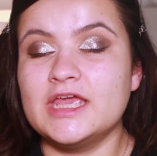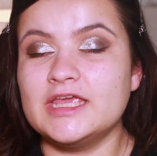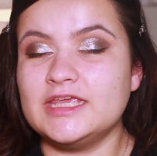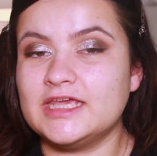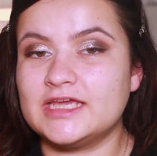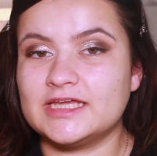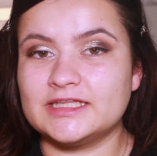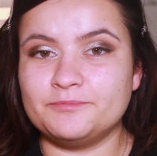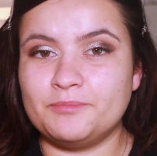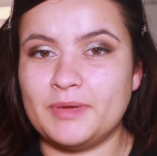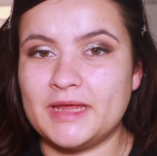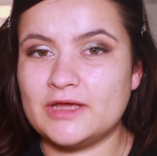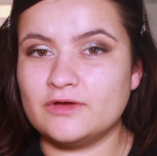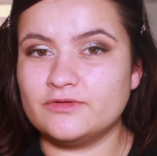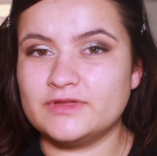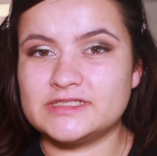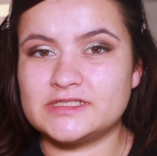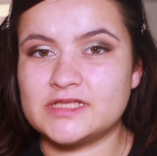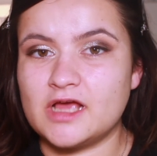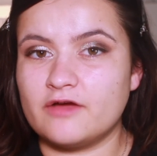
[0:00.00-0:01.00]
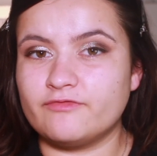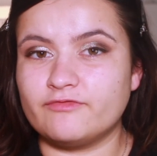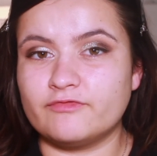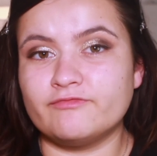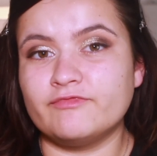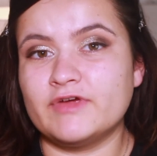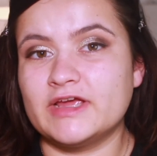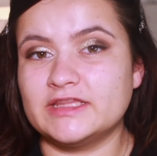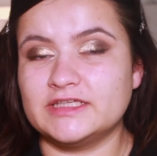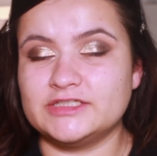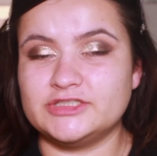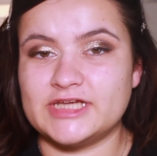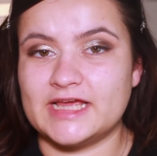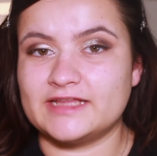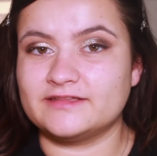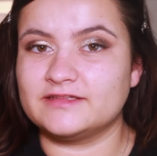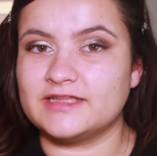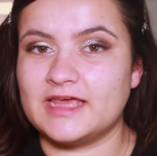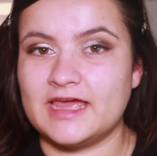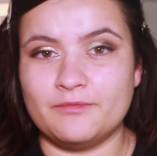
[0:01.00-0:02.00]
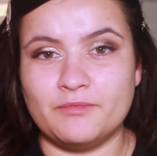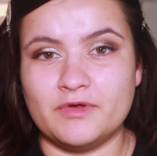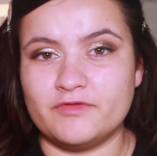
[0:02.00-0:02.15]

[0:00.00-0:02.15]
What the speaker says: You can peel this off really gently.